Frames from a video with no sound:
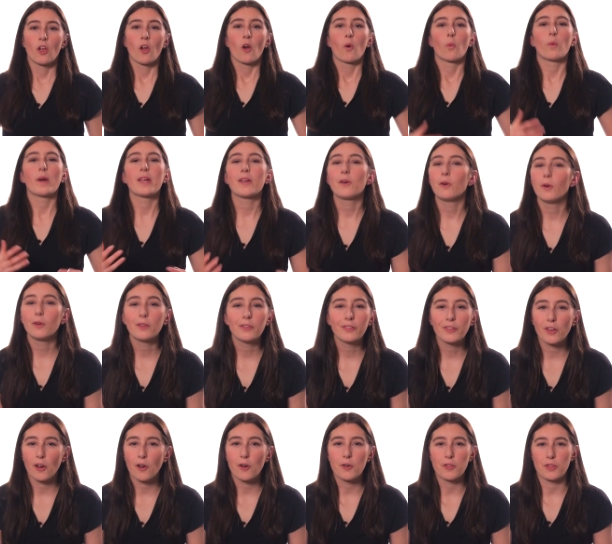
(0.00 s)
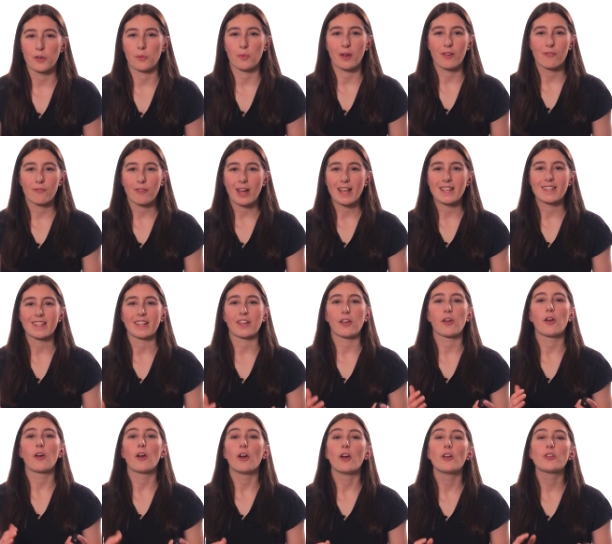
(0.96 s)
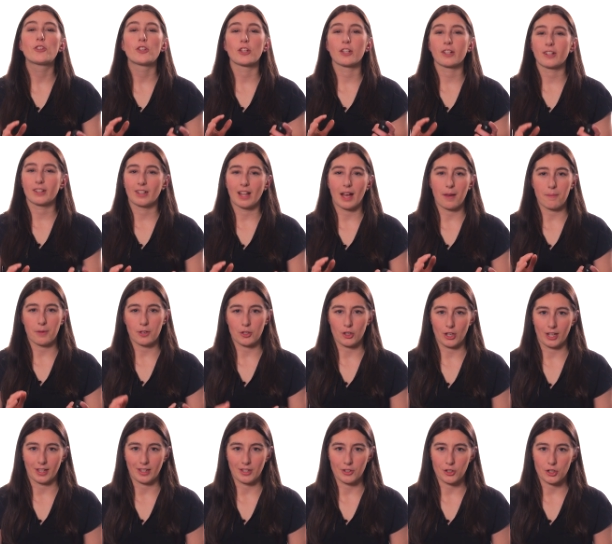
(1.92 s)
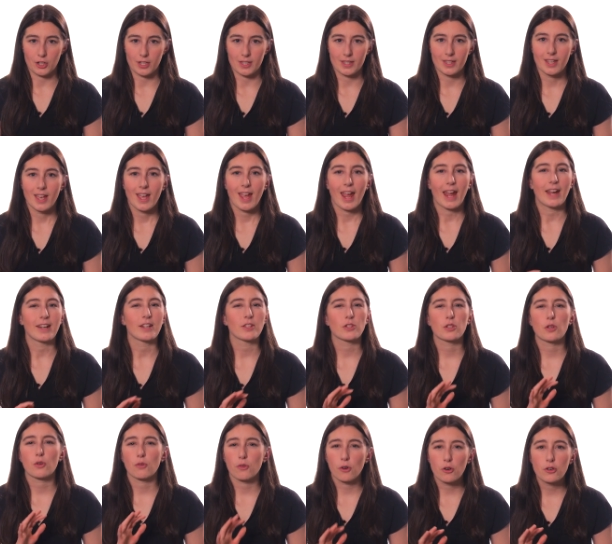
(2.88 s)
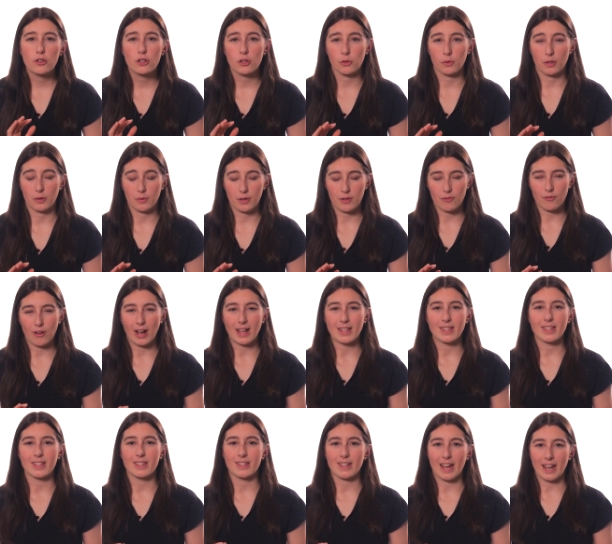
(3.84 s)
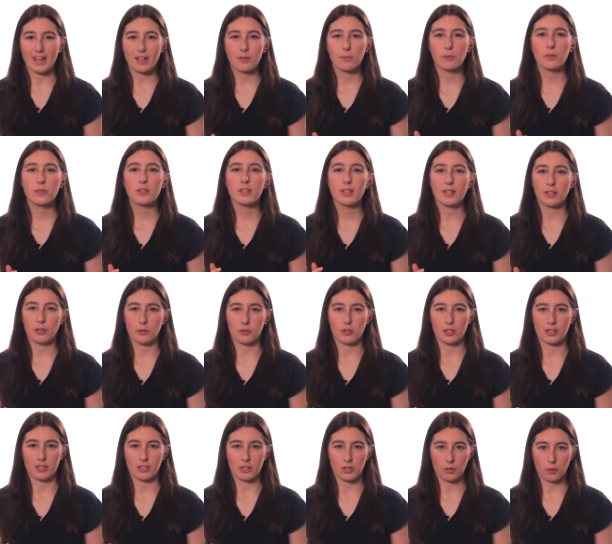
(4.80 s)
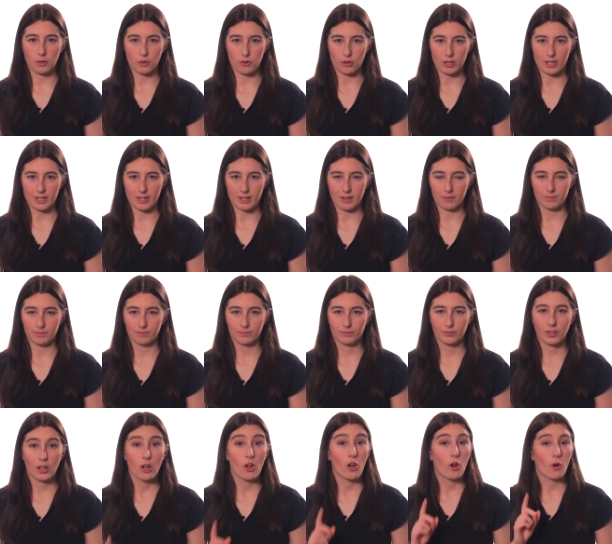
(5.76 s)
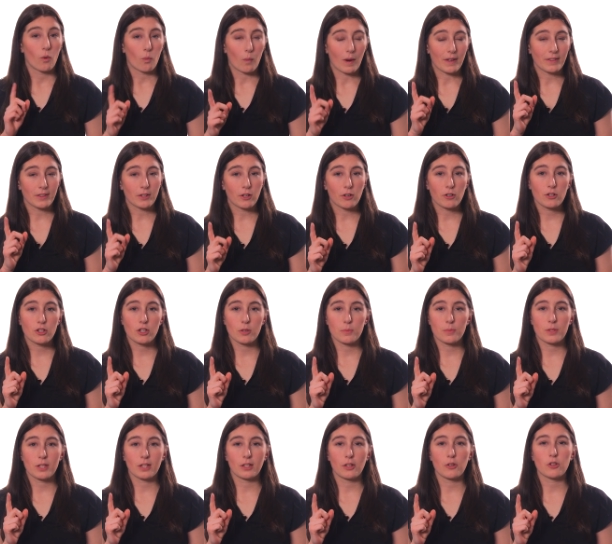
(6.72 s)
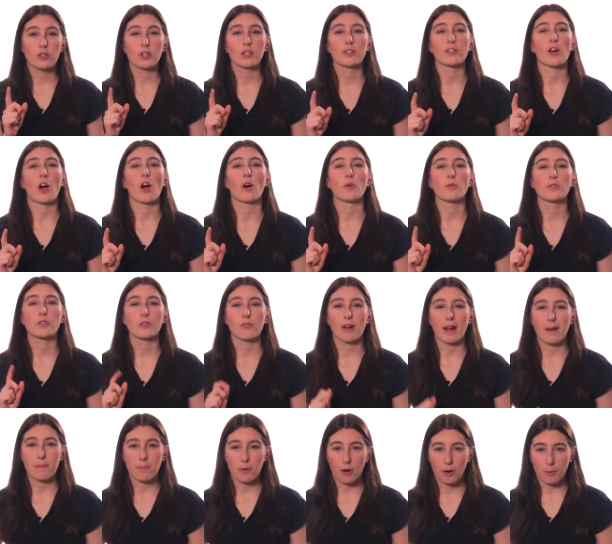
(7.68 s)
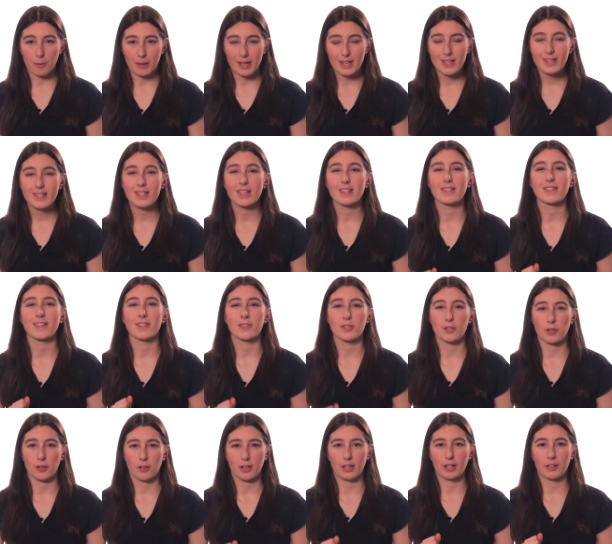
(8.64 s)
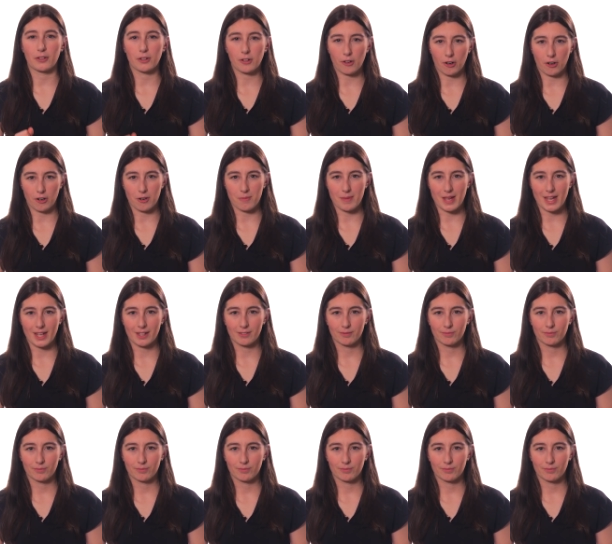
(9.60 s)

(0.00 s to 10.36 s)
We all know that we're facing urgent climate challenges, and it's crucial that we find sustainable solutions to address them. One long term solution that holds great promise is the circular economy.